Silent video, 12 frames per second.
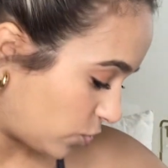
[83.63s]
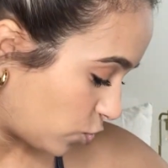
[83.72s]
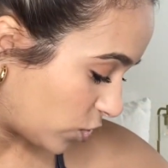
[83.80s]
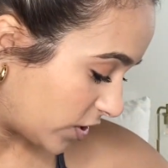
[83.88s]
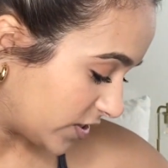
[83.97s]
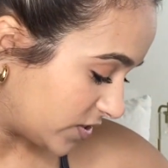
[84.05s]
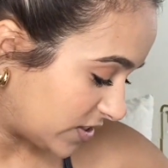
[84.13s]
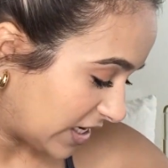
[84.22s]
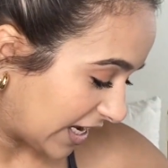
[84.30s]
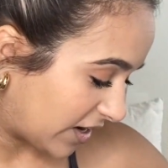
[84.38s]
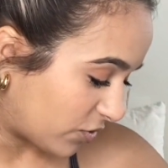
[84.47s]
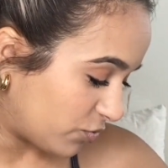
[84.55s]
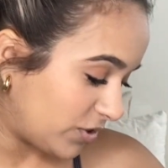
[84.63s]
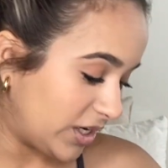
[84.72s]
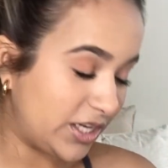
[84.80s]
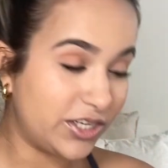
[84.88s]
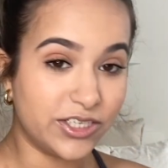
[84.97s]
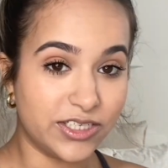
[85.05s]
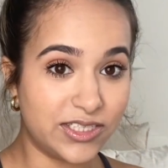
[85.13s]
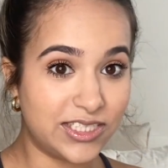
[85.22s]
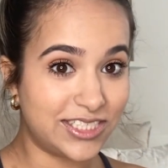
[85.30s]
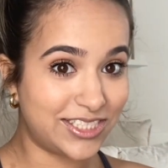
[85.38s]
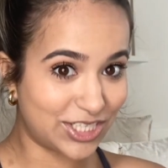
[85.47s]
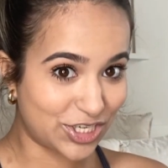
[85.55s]
was like a really good
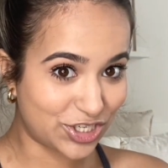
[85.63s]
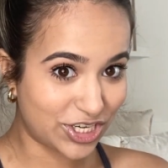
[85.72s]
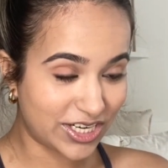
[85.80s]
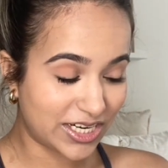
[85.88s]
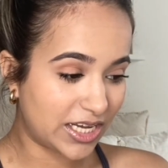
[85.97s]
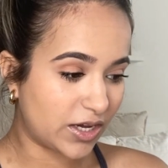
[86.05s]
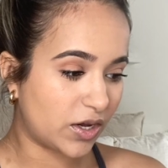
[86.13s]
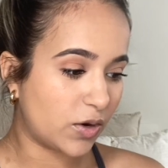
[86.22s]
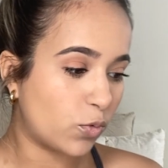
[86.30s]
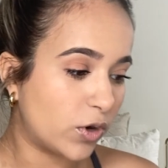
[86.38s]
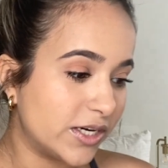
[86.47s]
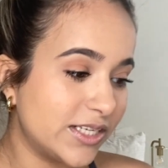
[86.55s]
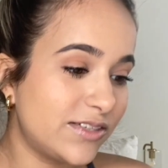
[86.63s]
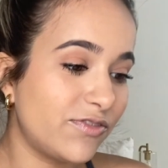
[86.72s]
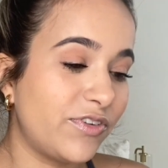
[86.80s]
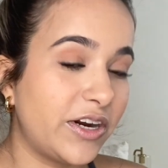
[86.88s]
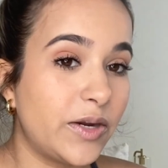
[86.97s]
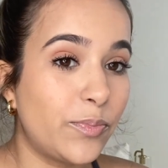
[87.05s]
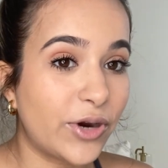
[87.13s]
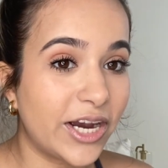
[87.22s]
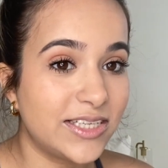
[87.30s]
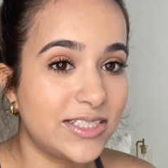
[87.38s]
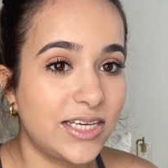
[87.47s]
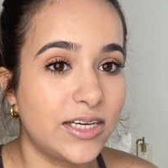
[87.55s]
decision. It was very
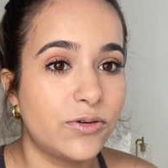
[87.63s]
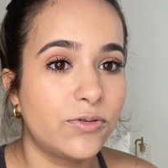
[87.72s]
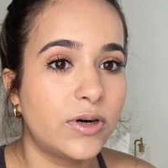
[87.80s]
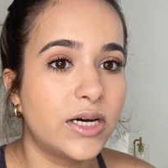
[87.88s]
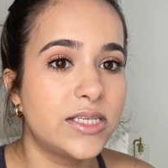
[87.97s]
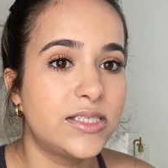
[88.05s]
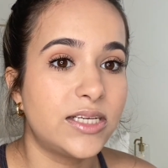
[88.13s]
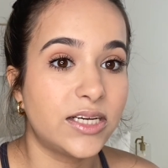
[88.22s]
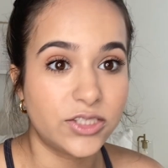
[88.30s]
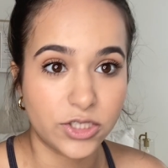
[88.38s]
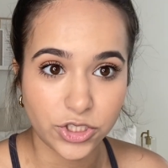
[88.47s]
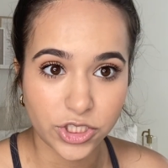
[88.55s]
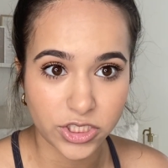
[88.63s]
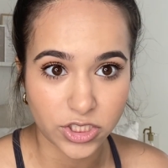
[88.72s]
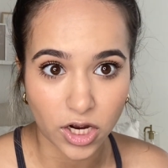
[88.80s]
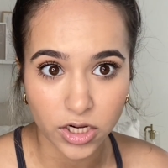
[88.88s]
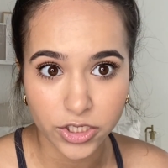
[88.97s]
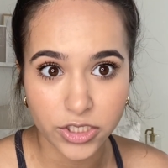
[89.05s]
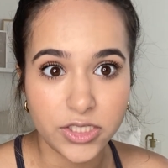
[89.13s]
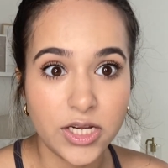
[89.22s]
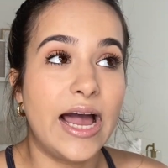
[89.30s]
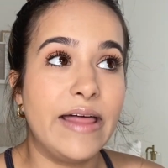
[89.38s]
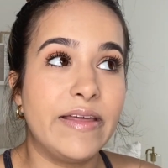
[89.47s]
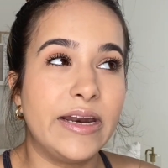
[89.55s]
pricey. It was $600,
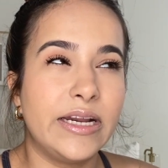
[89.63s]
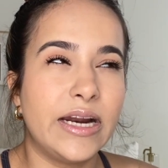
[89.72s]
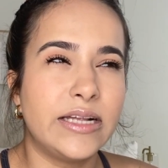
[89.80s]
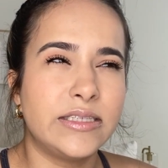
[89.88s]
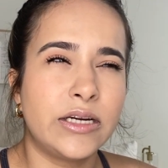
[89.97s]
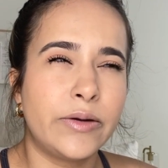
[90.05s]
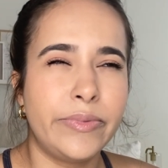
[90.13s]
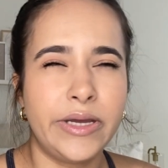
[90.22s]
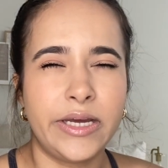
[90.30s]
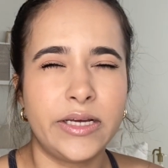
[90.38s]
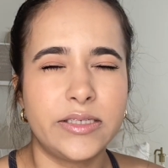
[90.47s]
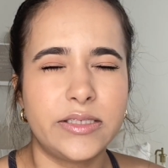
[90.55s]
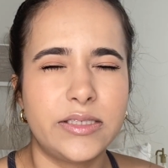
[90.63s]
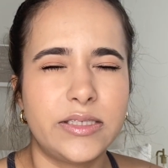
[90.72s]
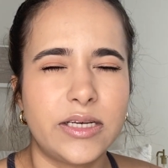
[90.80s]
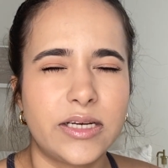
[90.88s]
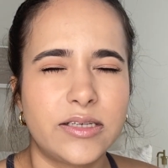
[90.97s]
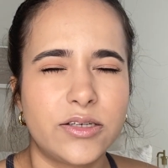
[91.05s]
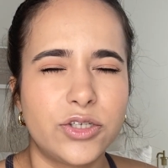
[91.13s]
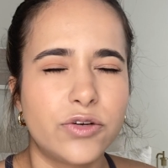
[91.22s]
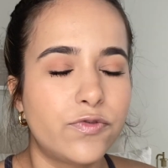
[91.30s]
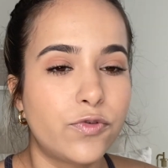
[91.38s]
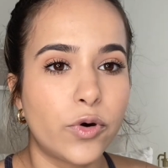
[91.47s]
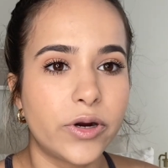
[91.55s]
and then it ended up being
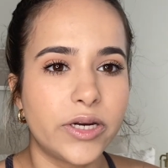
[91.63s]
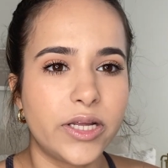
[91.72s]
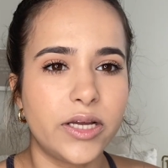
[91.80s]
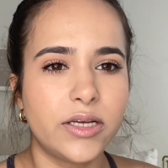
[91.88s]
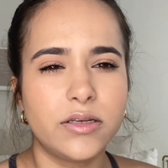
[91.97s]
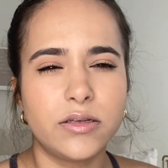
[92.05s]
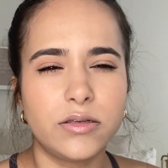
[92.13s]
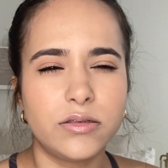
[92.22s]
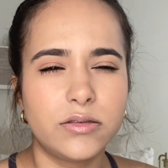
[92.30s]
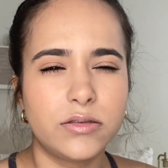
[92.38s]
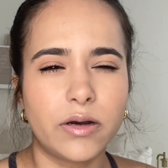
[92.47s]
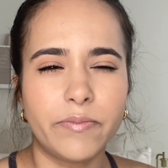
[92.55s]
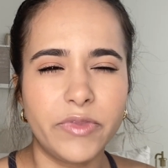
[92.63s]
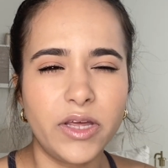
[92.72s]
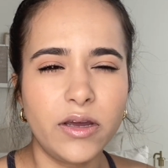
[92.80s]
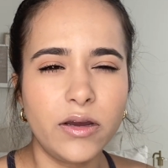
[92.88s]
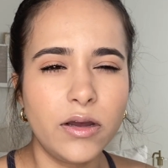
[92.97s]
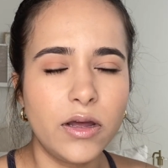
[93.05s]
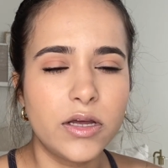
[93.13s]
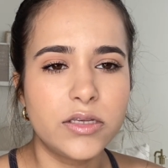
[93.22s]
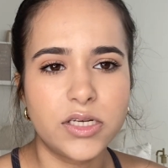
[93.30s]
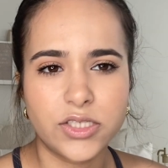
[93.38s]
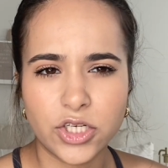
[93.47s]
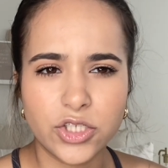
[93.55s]

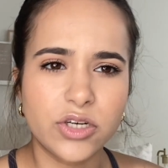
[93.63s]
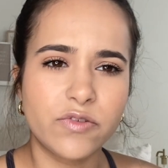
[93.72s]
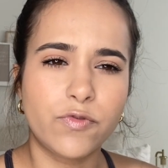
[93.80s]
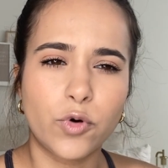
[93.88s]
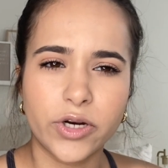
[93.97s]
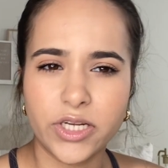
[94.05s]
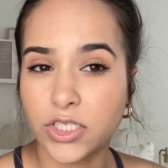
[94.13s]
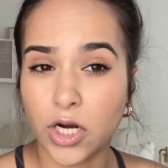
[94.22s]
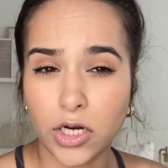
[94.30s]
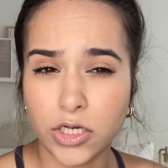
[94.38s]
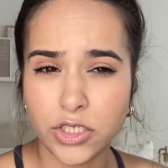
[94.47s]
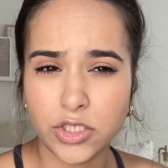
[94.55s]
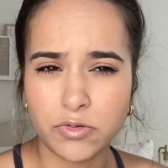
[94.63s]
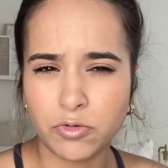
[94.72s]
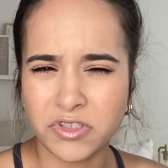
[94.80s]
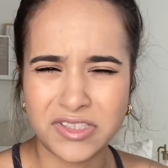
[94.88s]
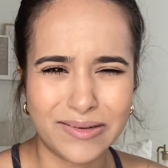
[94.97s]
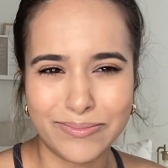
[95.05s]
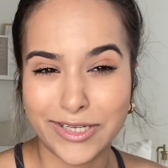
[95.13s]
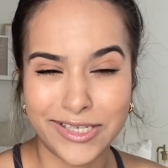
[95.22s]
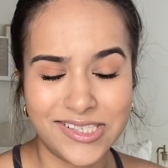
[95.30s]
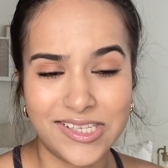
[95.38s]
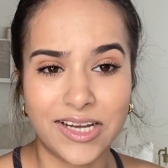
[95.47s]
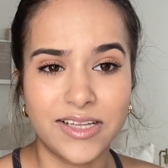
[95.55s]
$640 with something
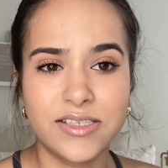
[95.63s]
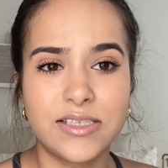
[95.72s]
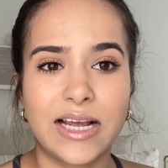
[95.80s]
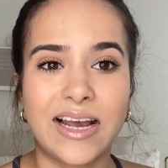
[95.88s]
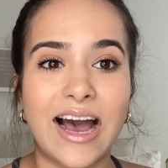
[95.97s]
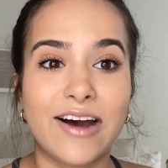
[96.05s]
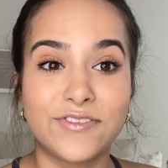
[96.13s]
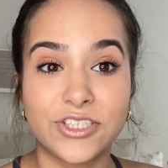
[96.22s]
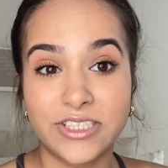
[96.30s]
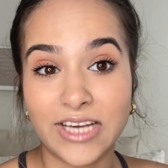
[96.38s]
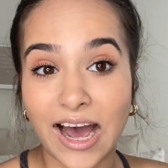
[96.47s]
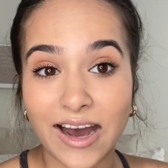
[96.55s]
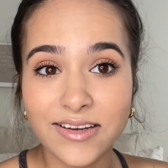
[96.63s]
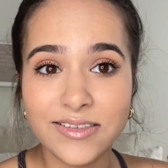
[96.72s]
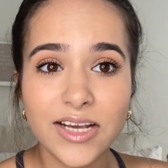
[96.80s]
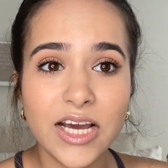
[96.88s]
cents, like after tax.